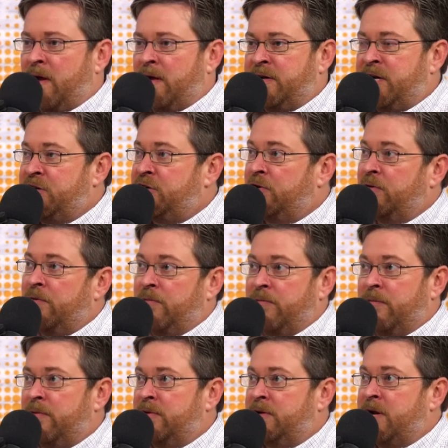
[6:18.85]
a
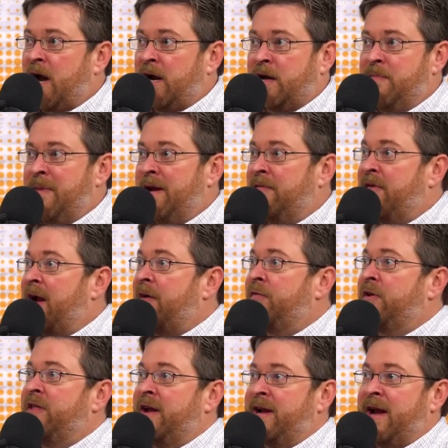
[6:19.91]
digital document of
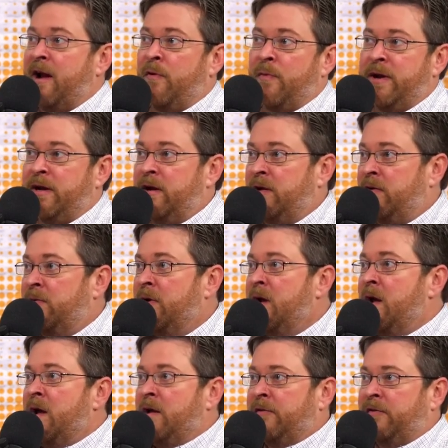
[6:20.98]
everything now we do.
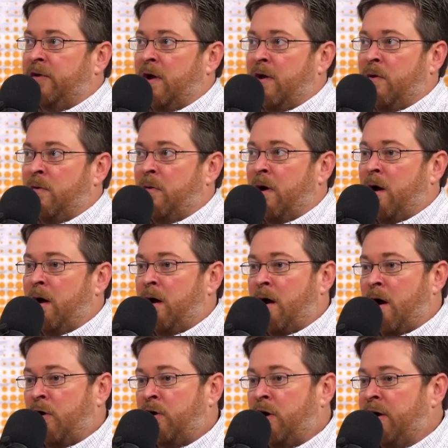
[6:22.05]
So
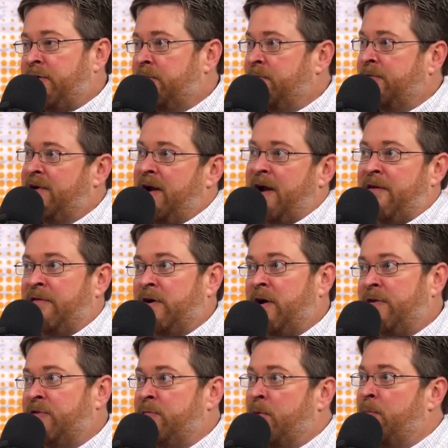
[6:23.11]
our customers now have a
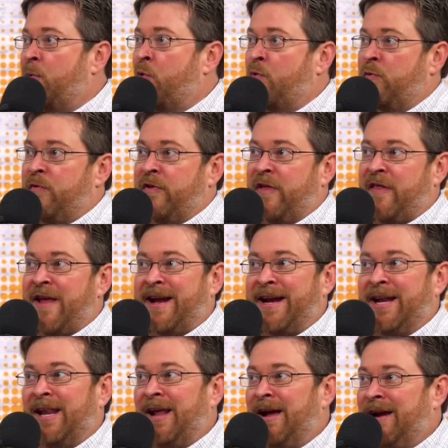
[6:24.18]
customer portal that they
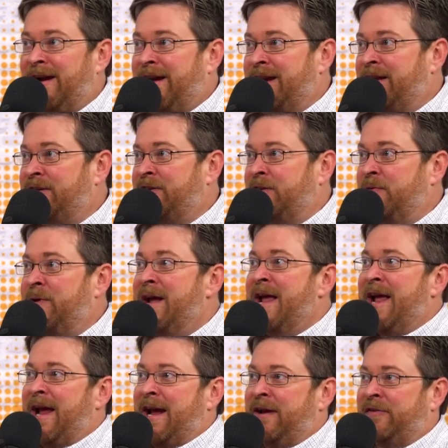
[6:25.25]
can log into
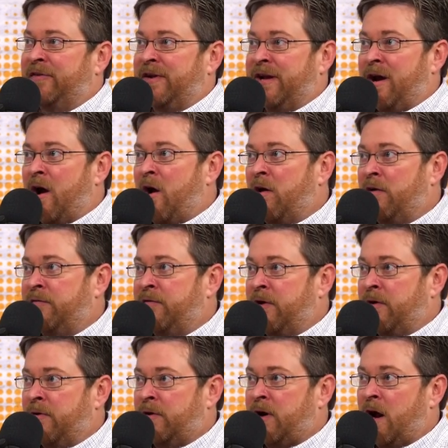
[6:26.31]
and see all of
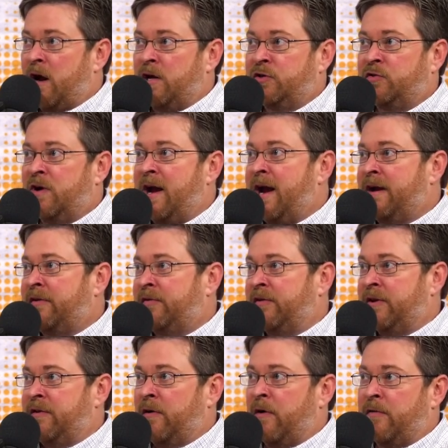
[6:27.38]
their contracts,
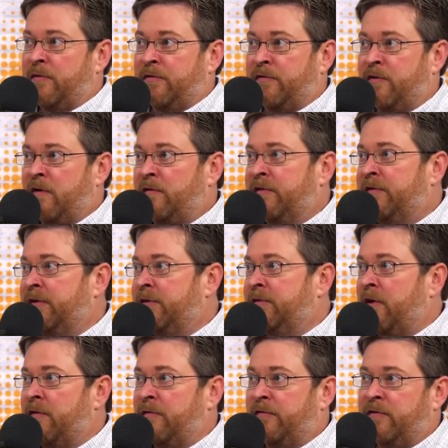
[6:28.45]
see all their
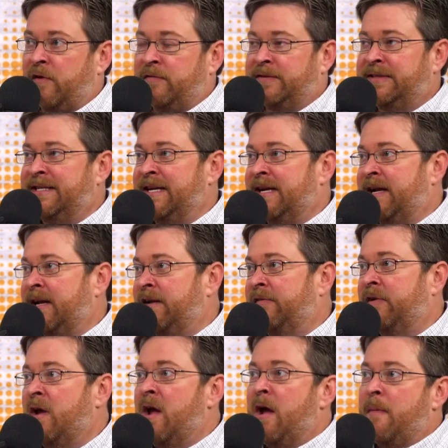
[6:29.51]
services, all their service
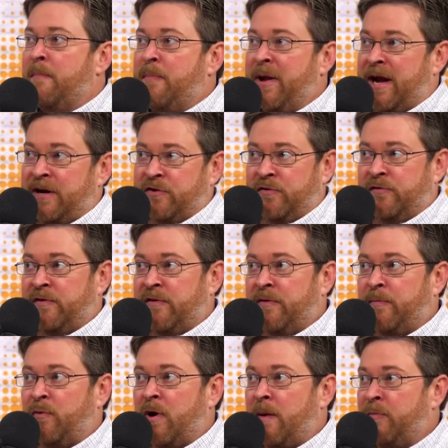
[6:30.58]
tickets, pictures of
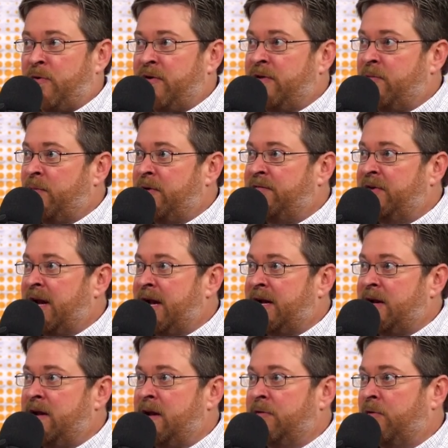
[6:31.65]
the property that we've
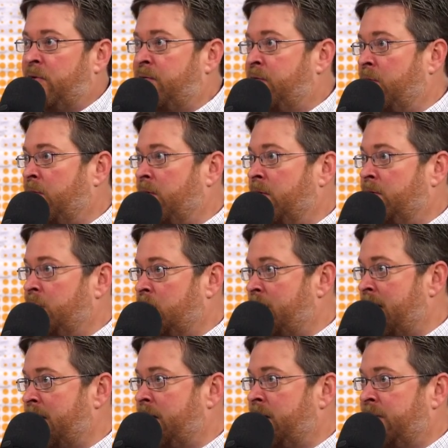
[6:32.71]
taken. So if you're a
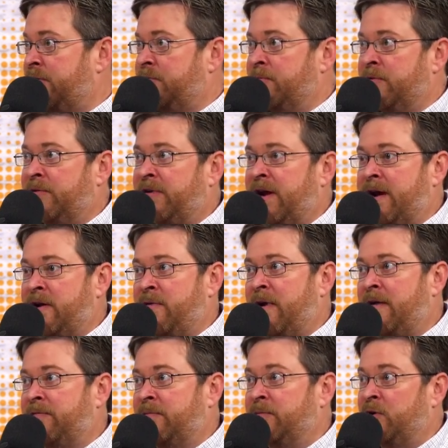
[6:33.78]
termite customer, say, and you
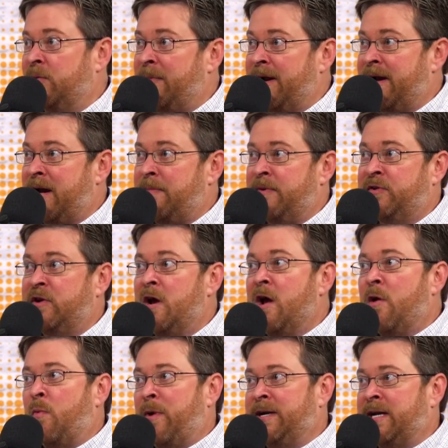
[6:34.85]
have some termite damage,
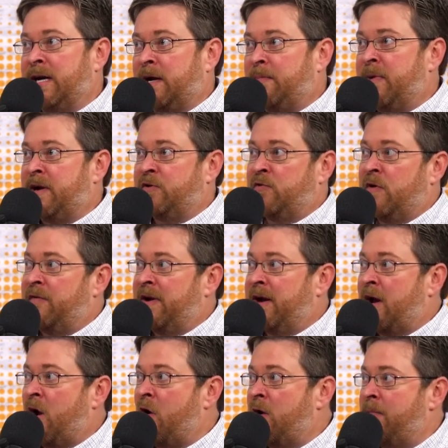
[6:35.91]
we take a picture of it,
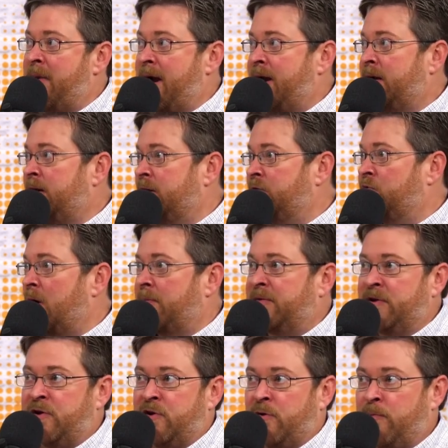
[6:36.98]
it automatically
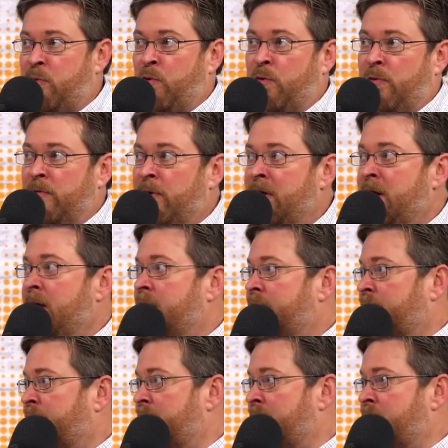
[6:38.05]
drops into your portal.
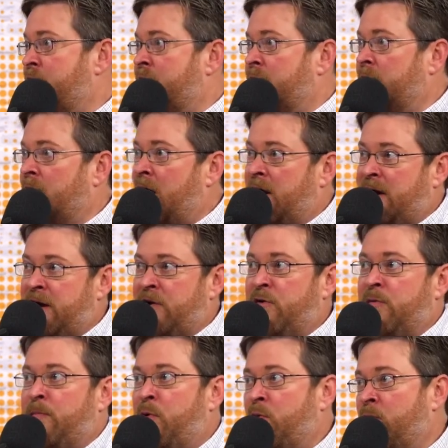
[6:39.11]
So then you can log into
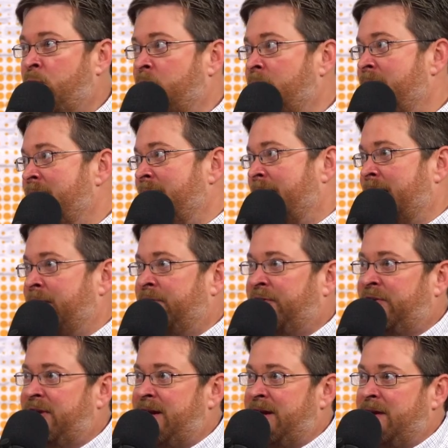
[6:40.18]
your portal and
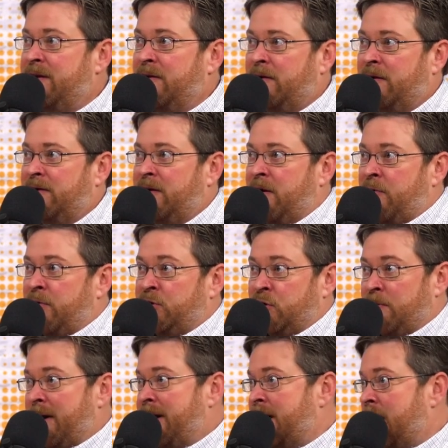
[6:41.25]
see, you know, the
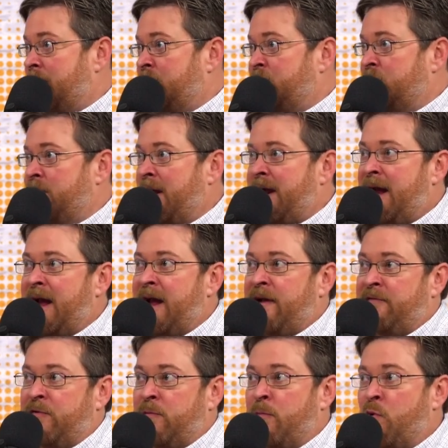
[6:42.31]
termite damage you may
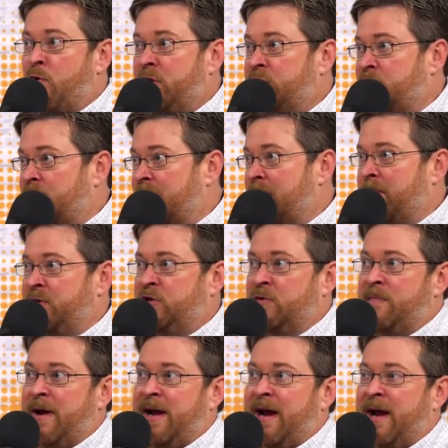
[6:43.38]
have, the moisture damage
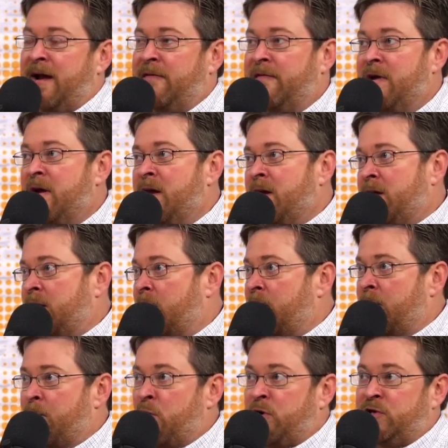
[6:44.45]
you may have, you
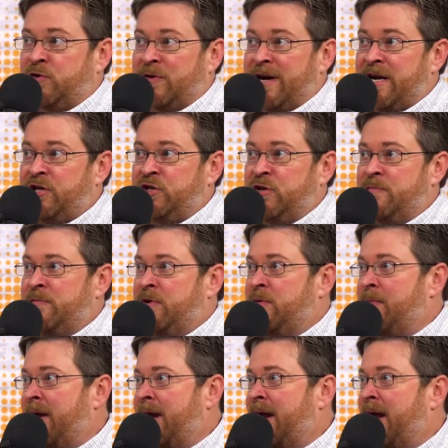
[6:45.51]
know, the moisture issue
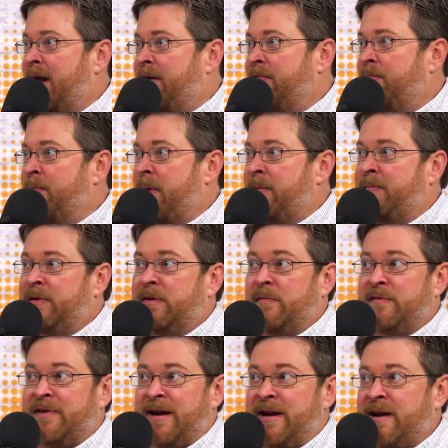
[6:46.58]
you may have, maybe
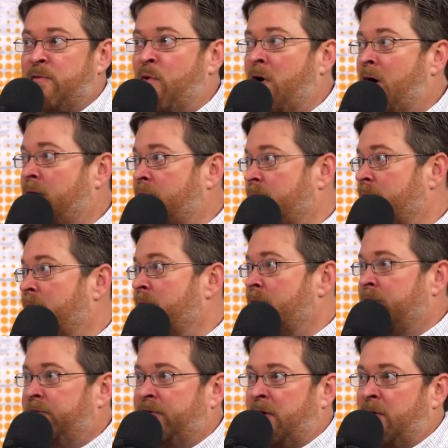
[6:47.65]
some standing water.
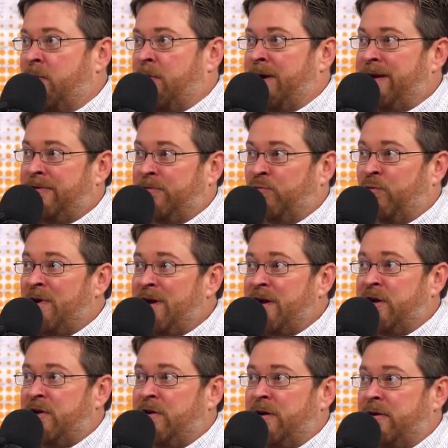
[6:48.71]
So it's
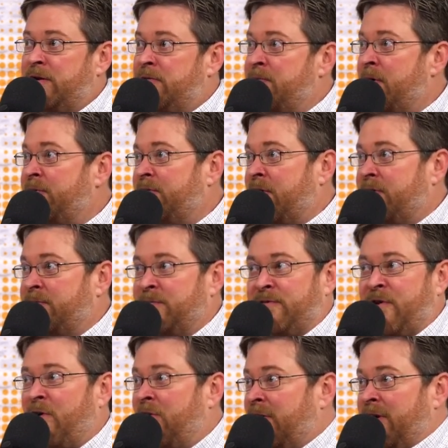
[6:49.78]
really good because most
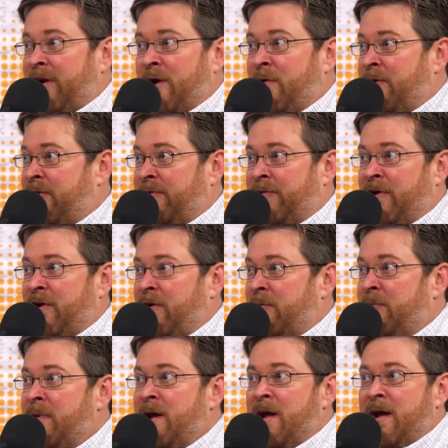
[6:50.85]
customers aren't going to go into their
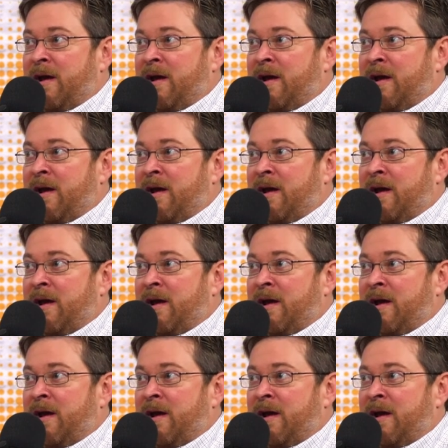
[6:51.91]
home.